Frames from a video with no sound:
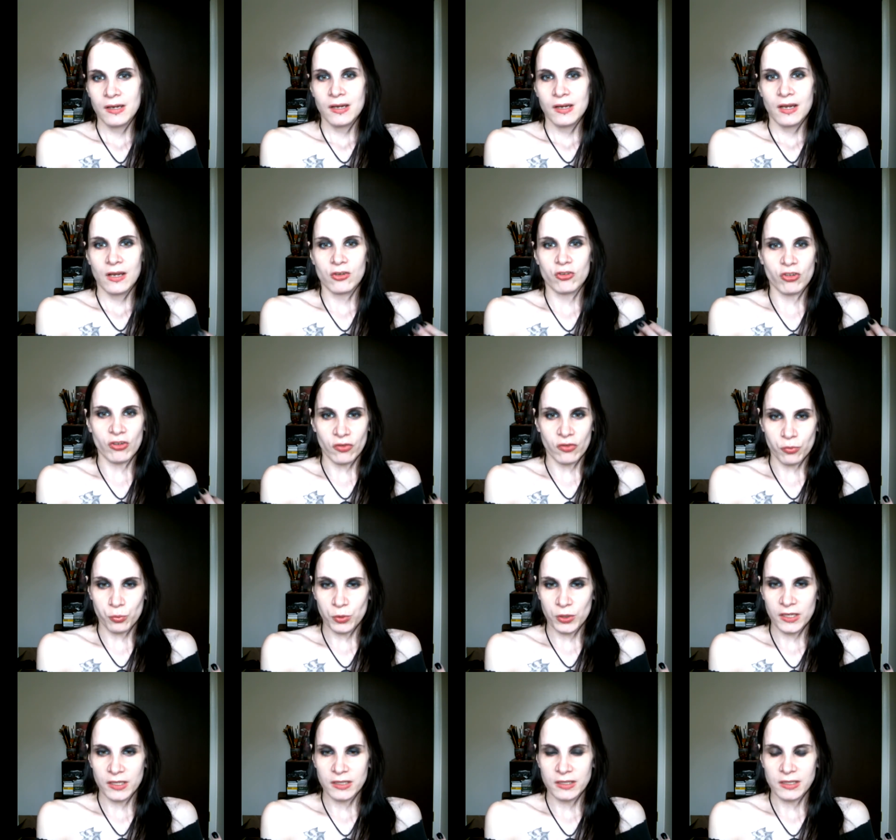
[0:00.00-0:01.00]
And she's
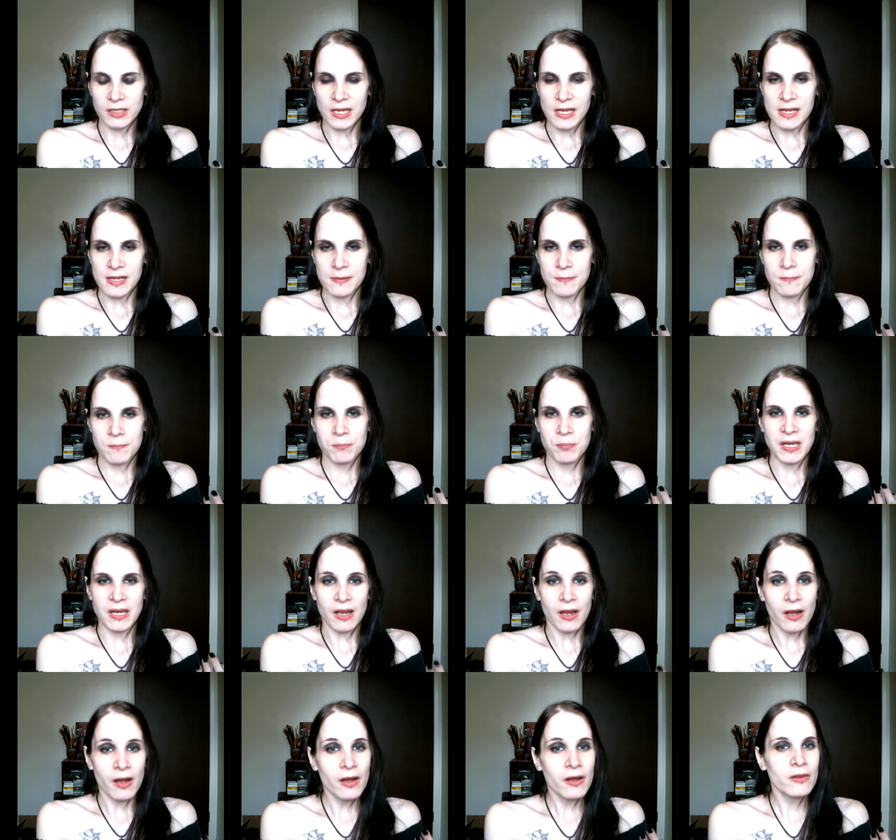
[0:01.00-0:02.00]
worried that
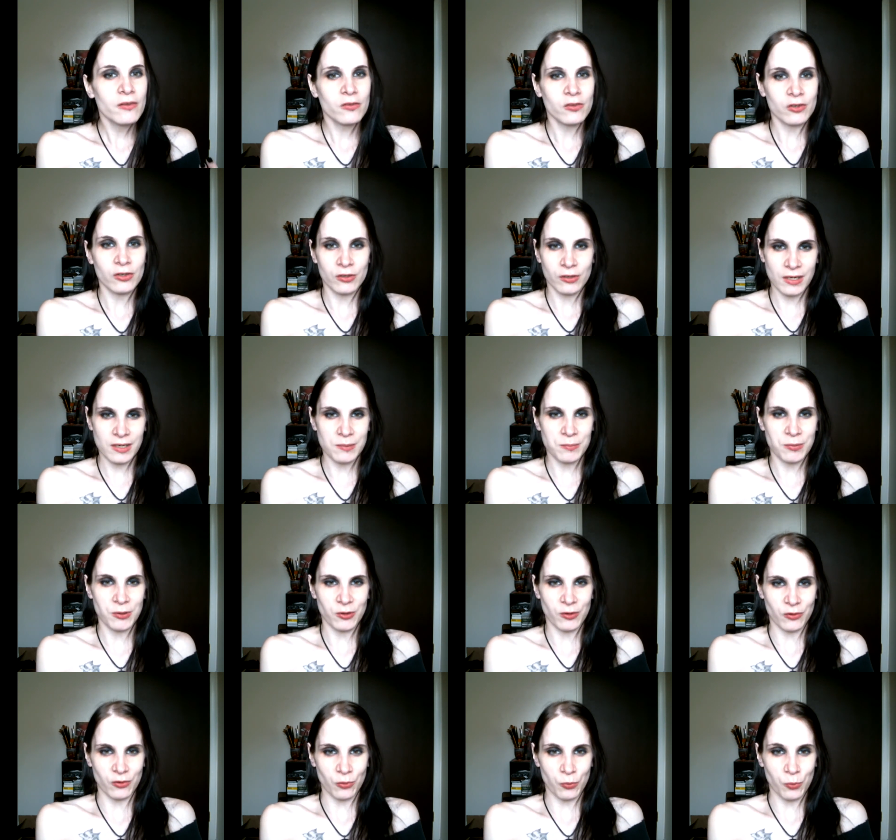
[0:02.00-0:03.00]
because her neighbor
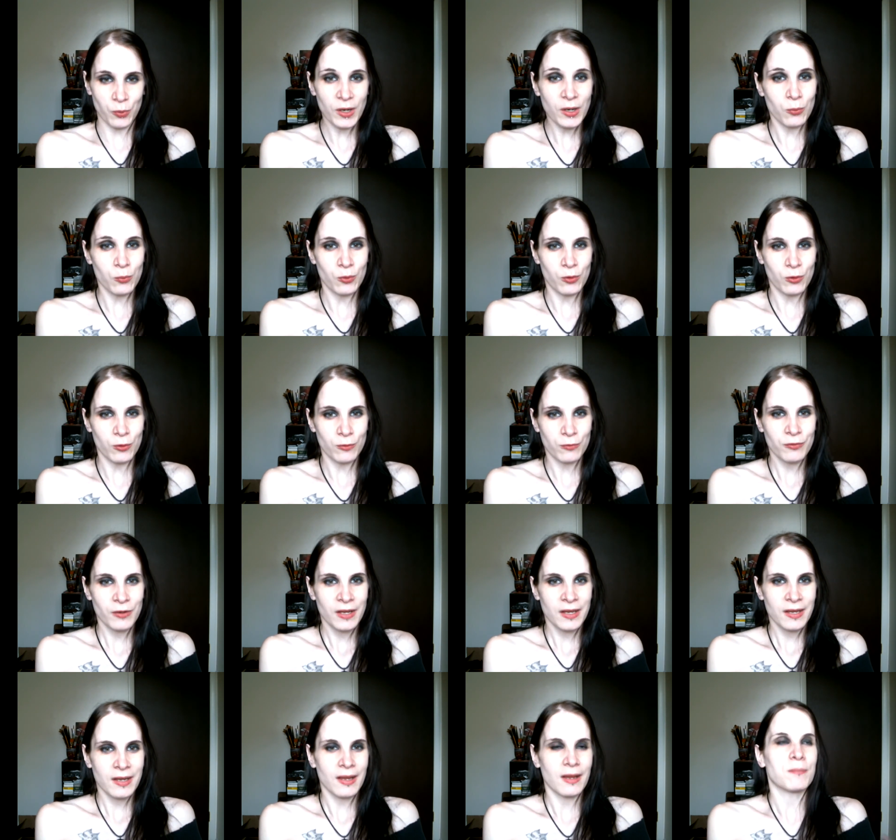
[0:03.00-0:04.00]
is a werewolf
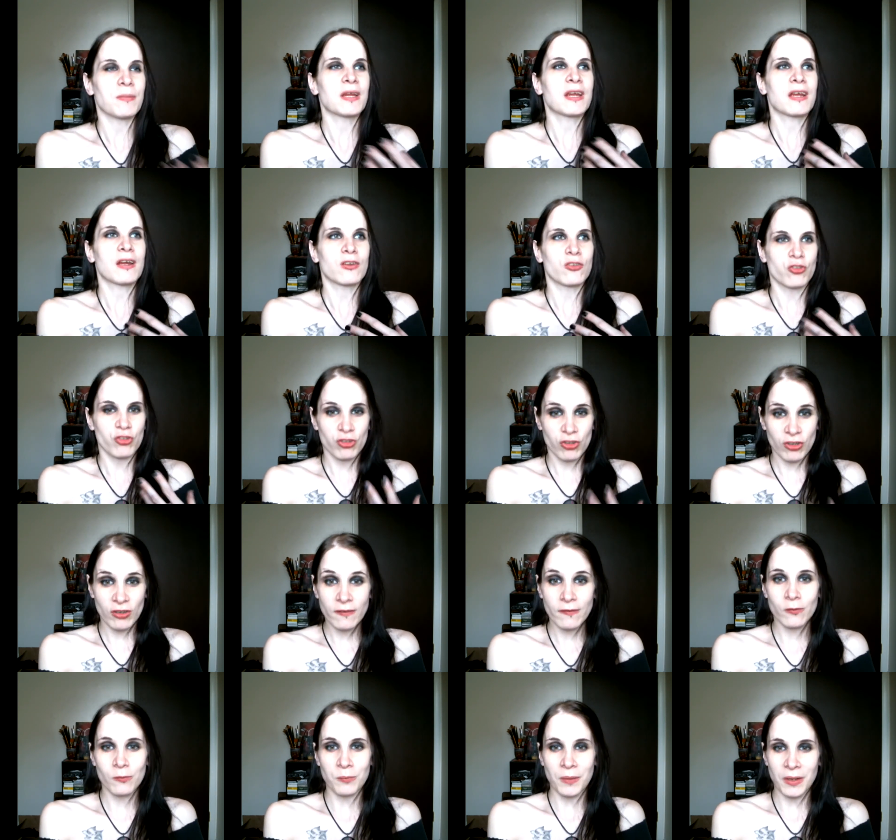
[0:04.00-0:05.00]
and because she
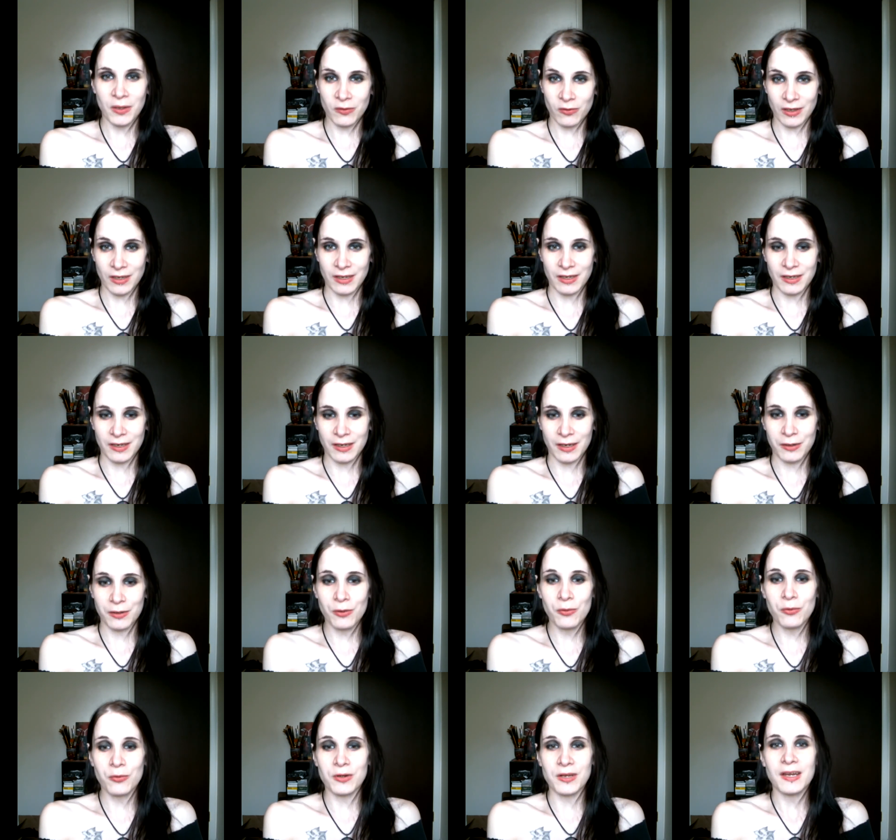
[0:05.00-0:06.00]
smells like a
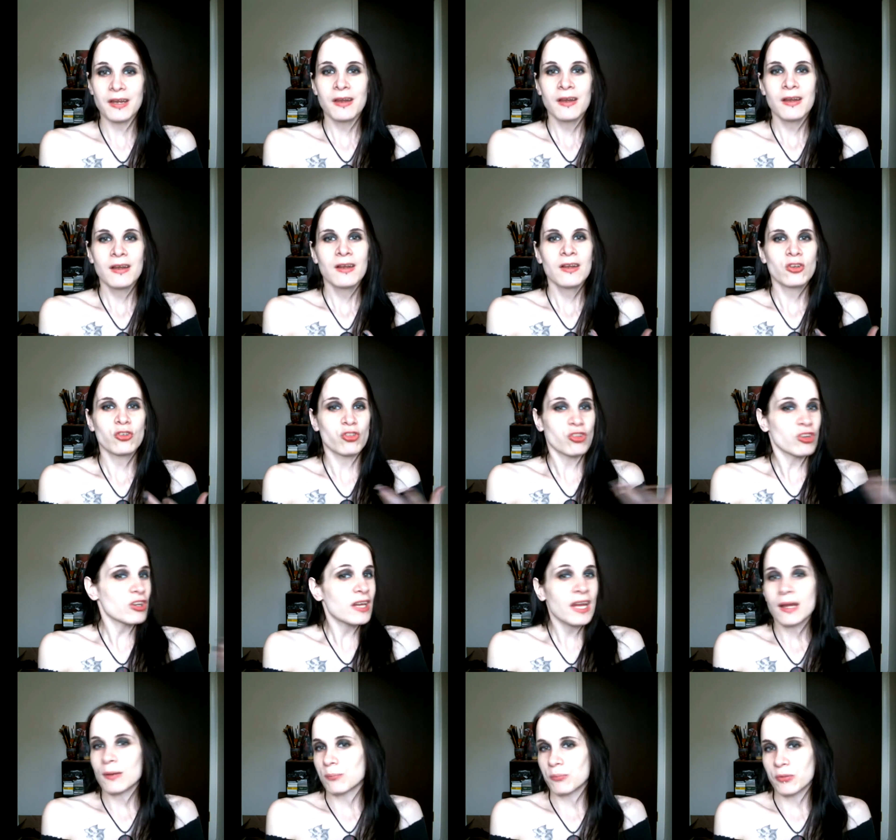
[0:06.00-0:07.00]
coyote, she
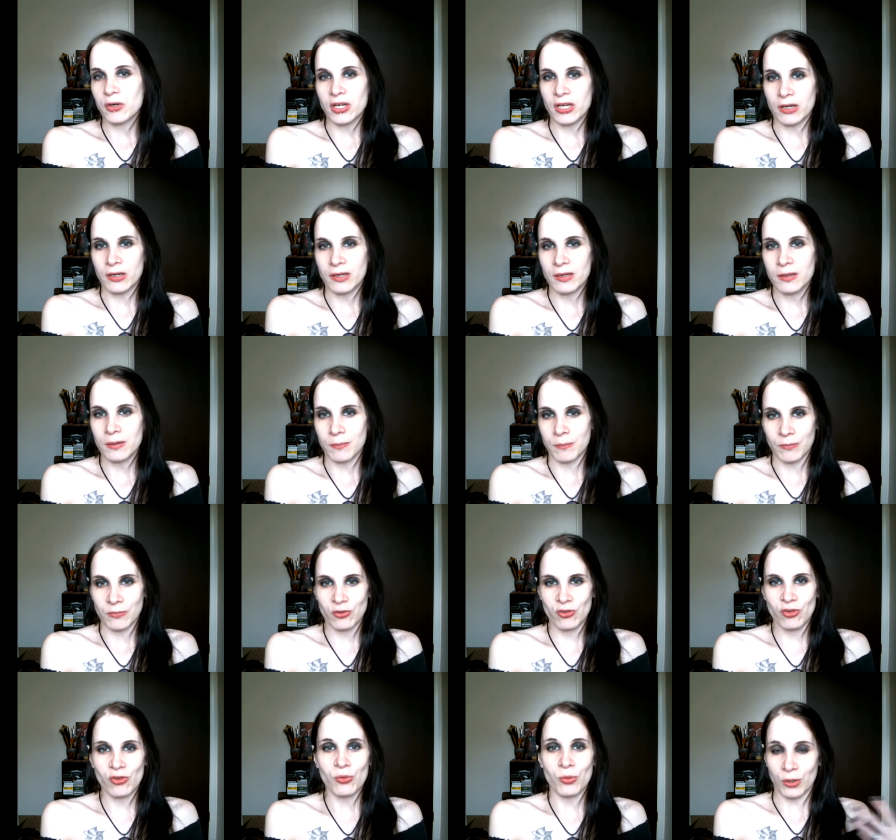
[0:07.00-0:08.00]
can't bring him
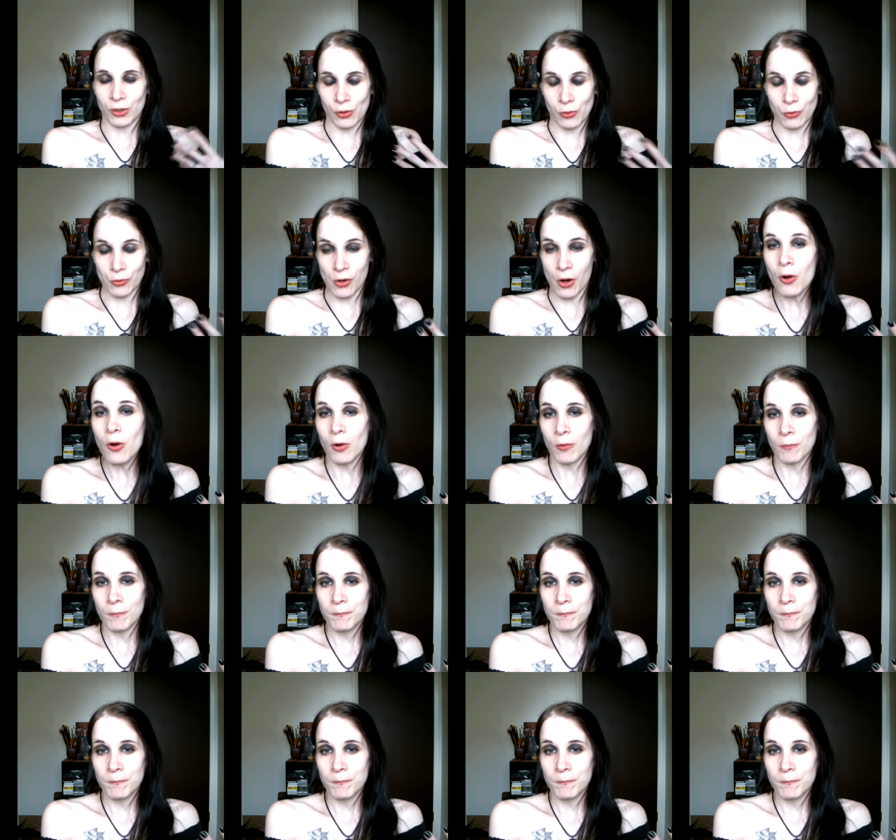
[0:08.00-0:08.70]
to her own home.